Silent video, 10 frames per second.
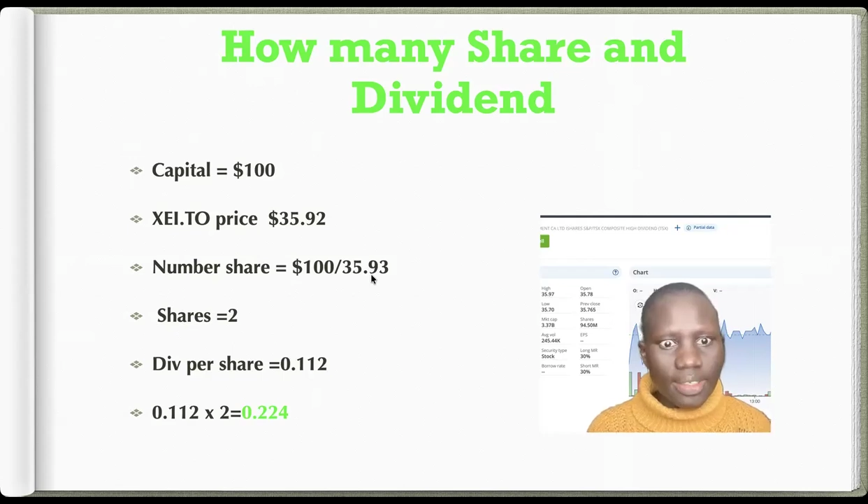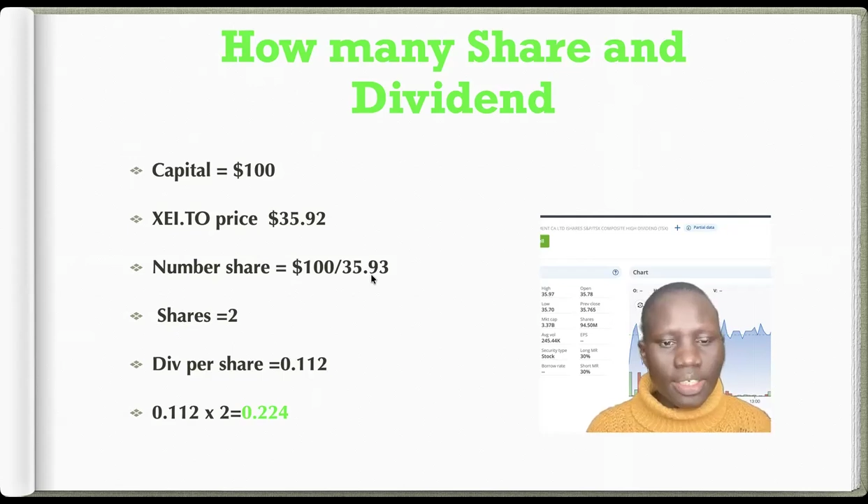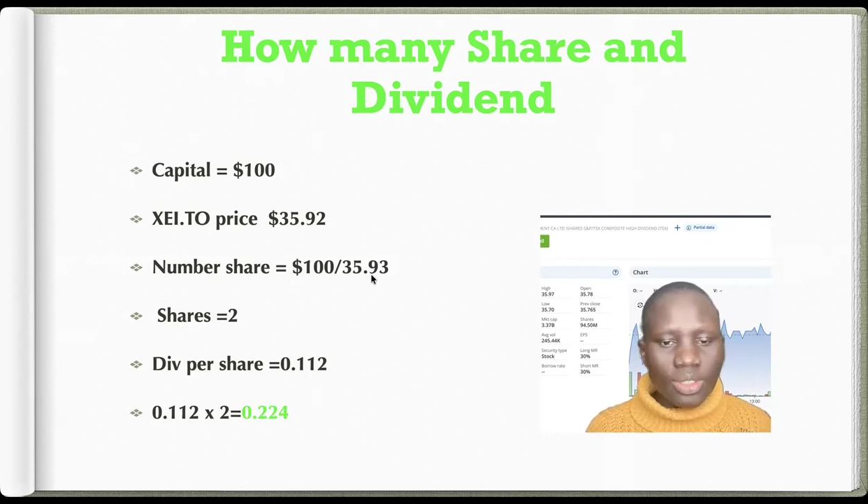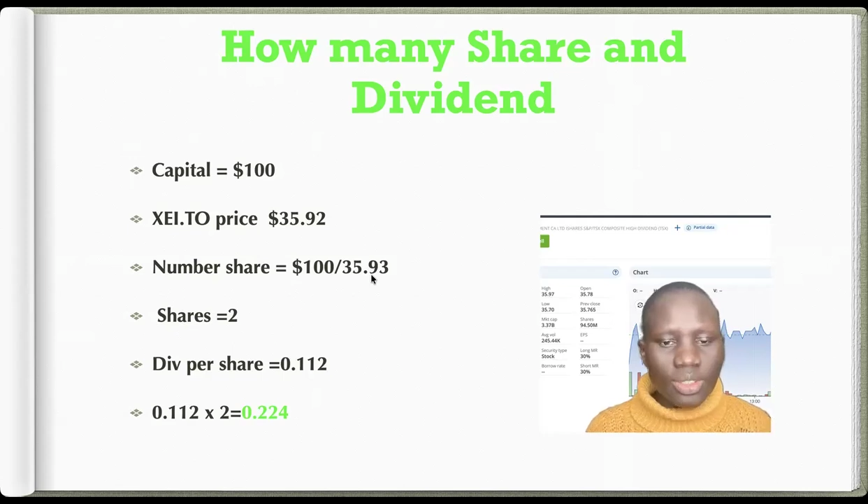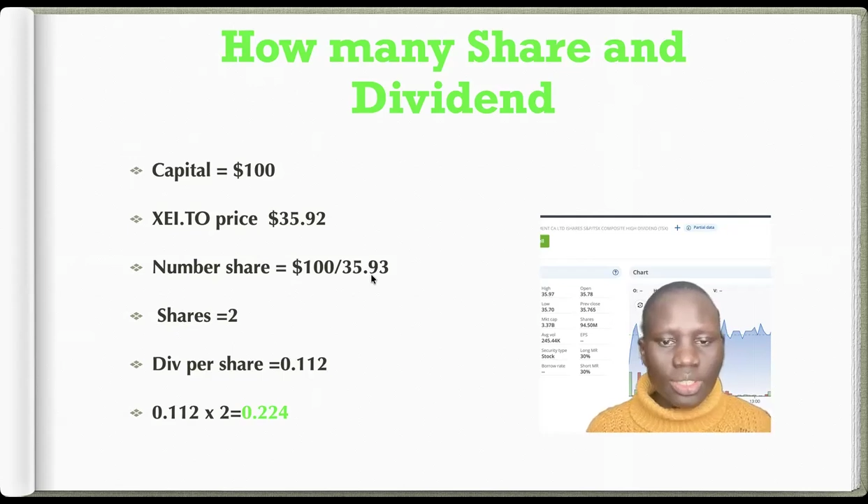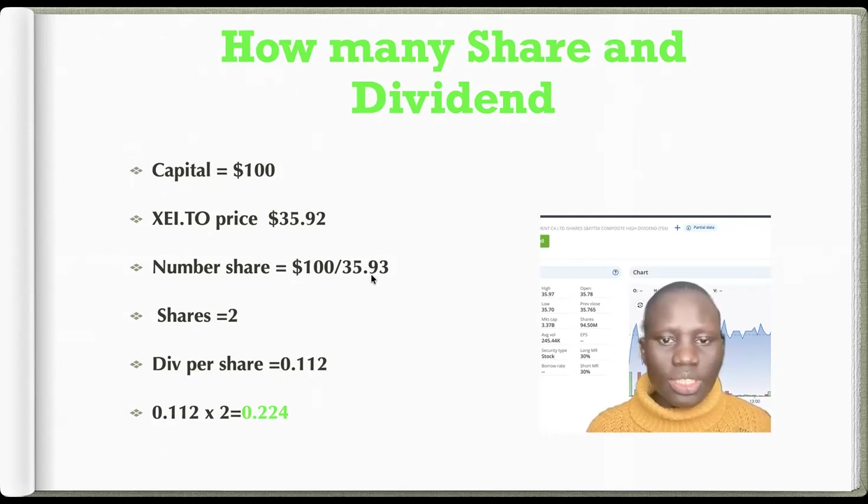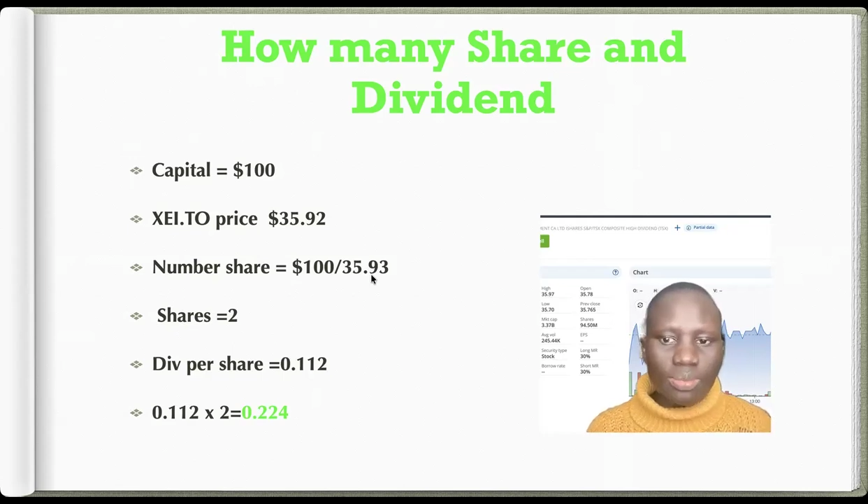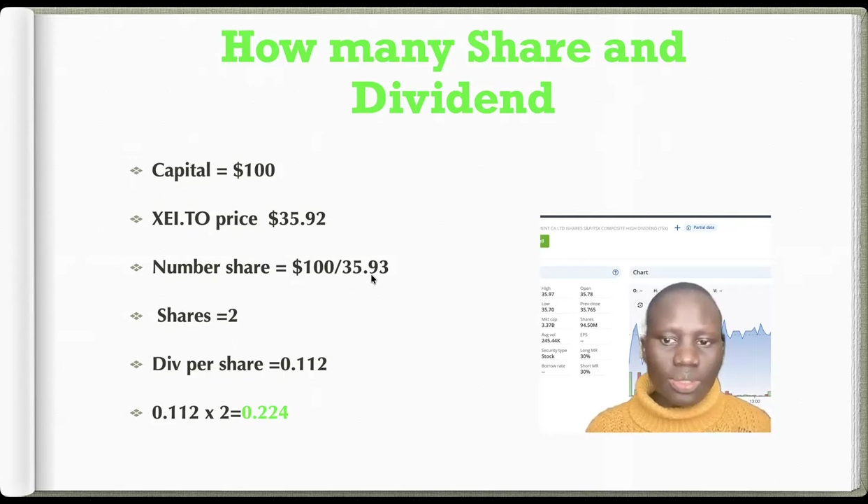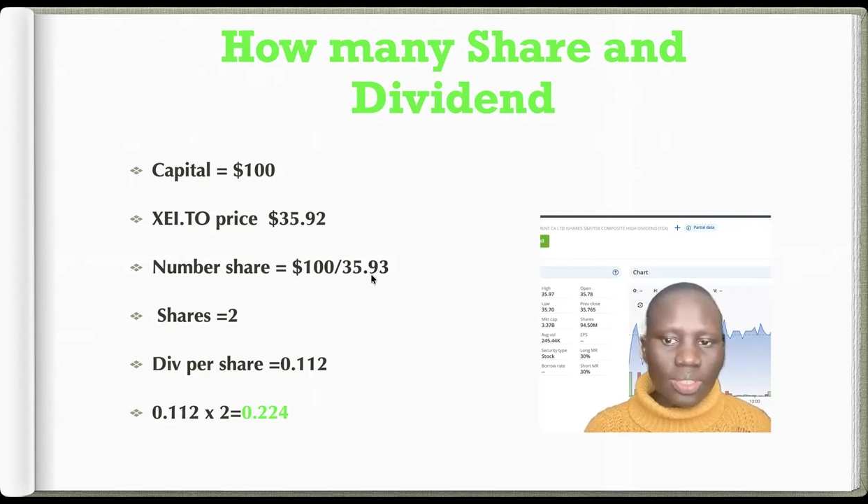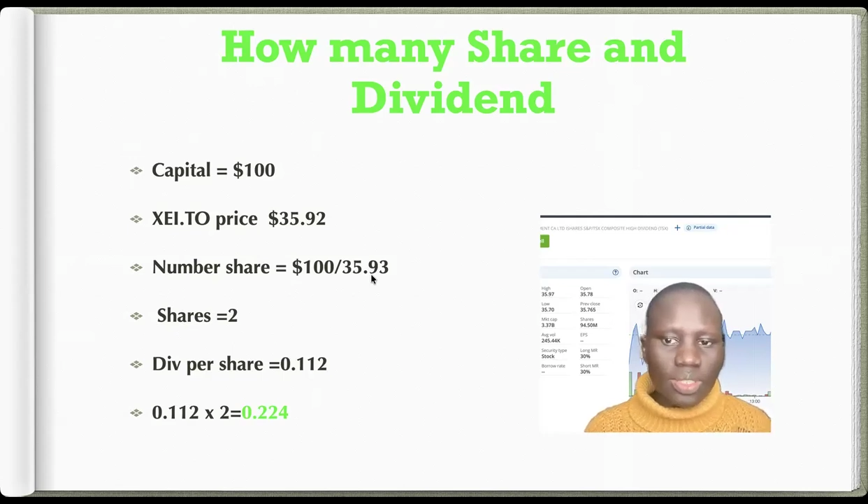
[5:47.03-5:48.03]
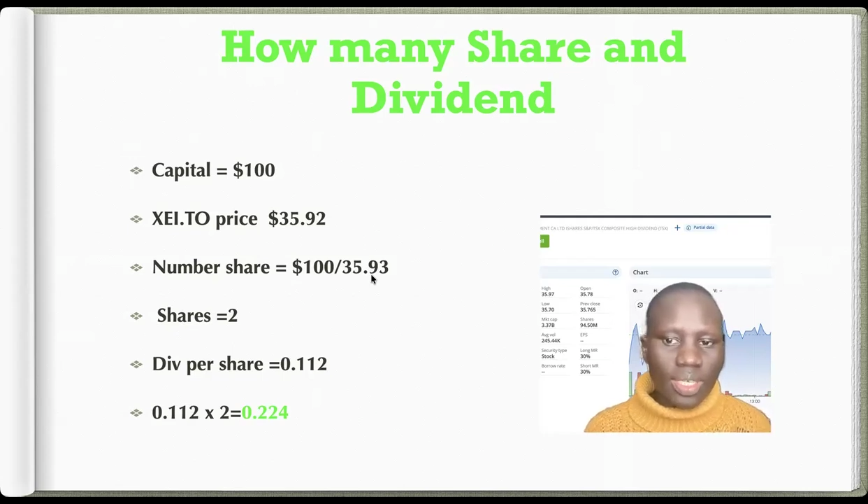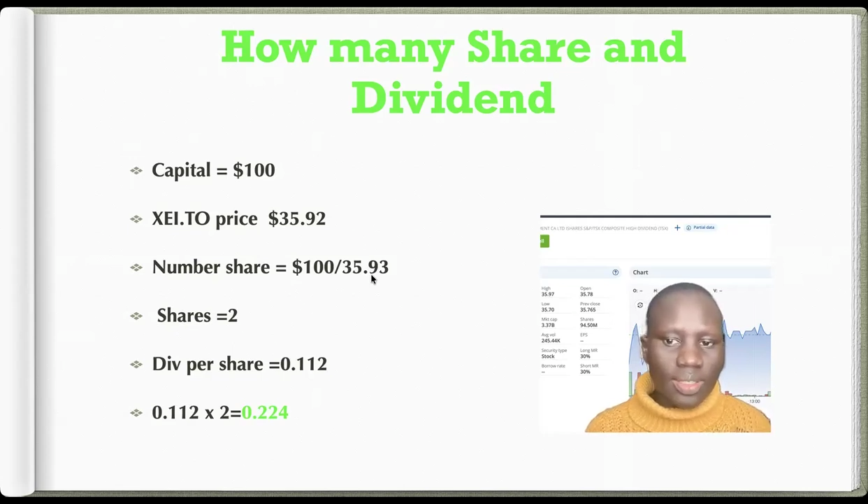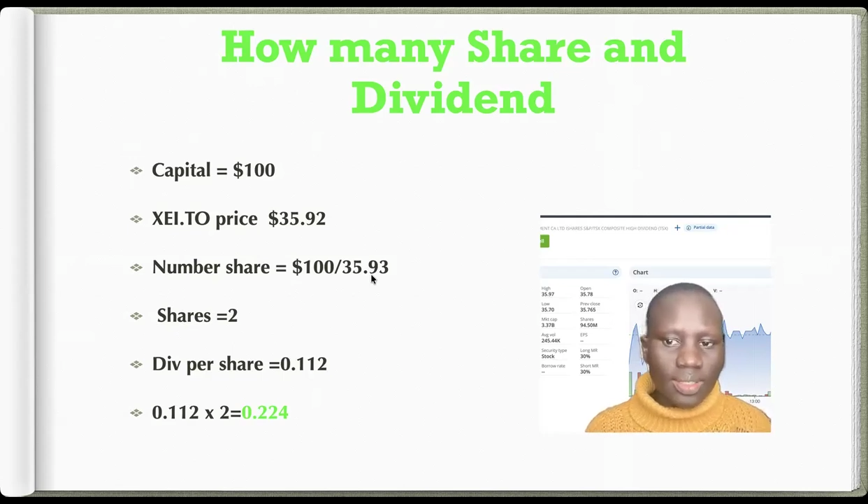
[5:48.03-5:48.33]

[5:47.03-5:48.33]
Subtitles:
You just put that